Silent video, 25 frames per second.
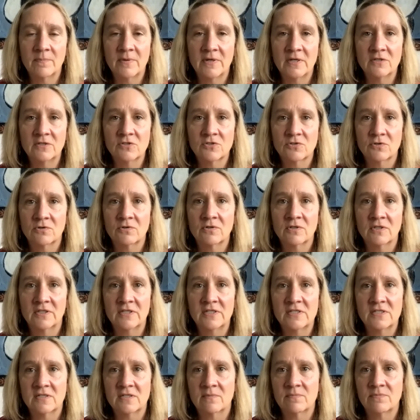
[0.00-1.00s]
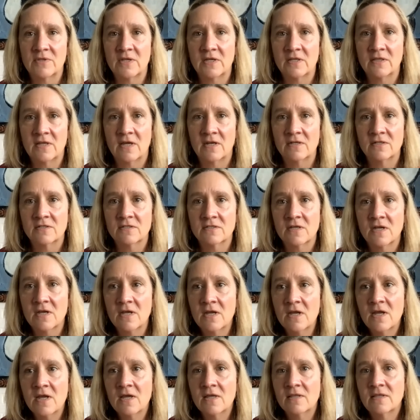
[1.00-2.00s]
but it's certainly something
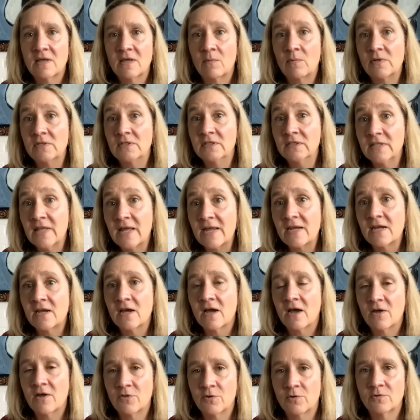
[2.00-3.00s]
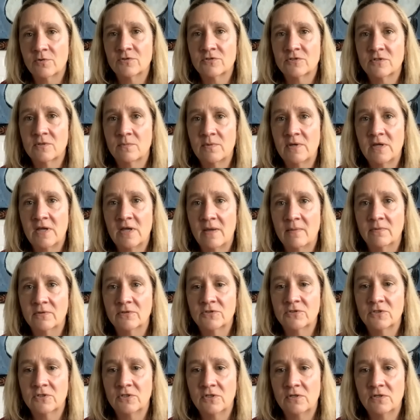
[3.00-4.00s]
that we'd like others to be
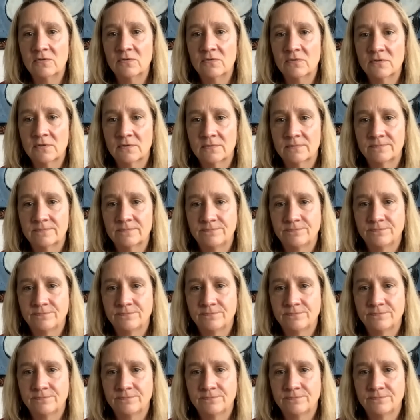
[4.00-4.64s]
able to use.